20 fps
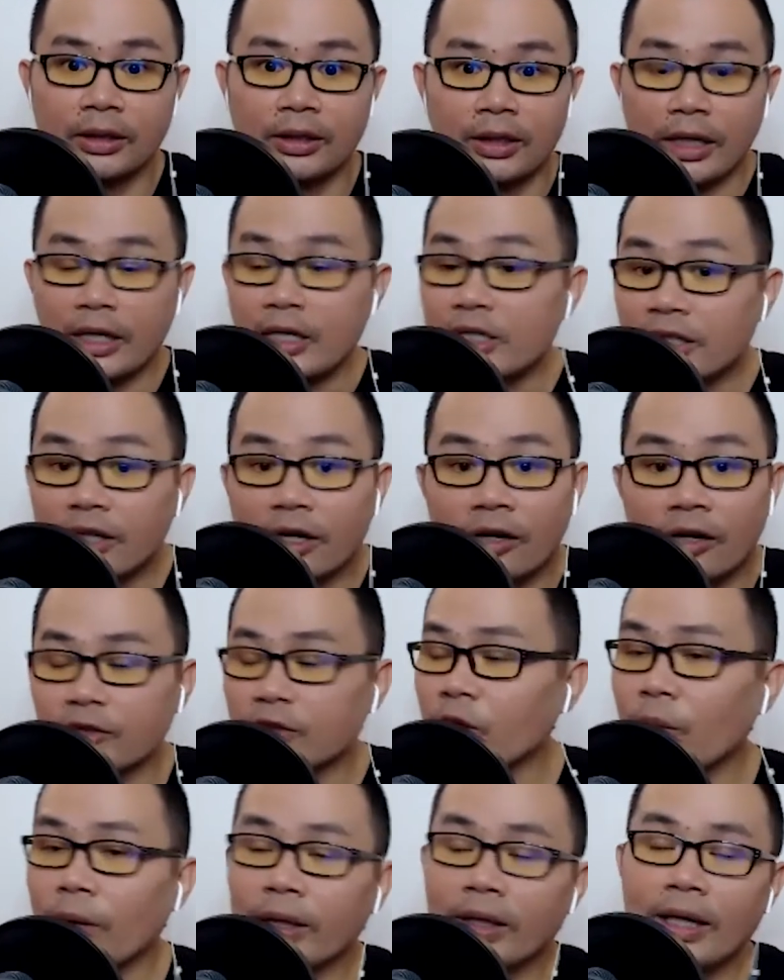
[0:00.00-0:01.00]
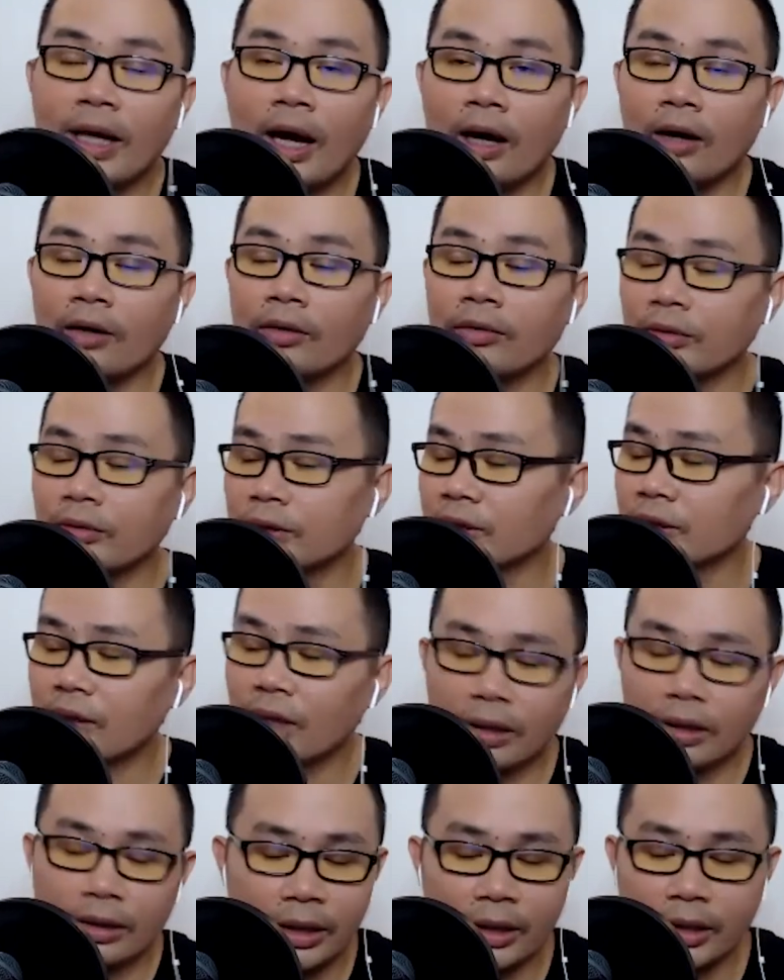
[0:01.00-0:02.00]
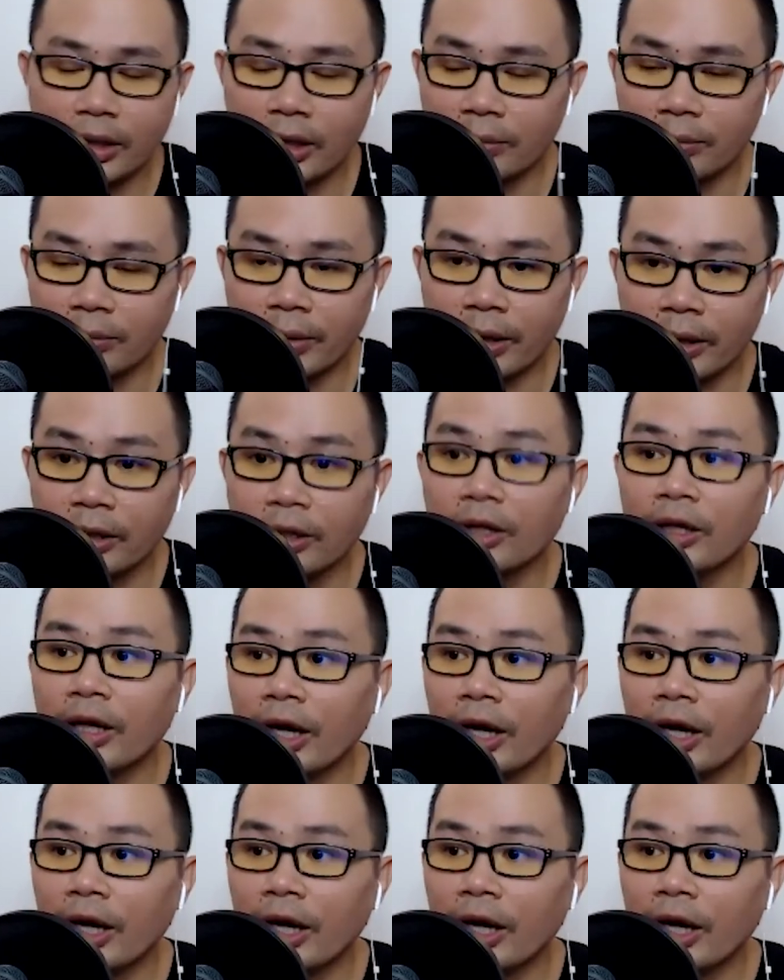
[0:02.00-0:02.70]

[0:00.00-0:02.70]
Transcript: Instead of slowing down, taking a break.